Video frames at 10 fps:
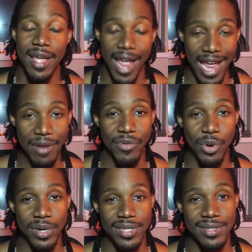And of
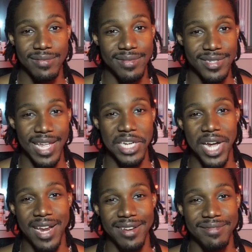course, stay
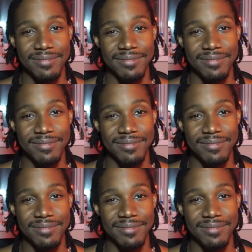shining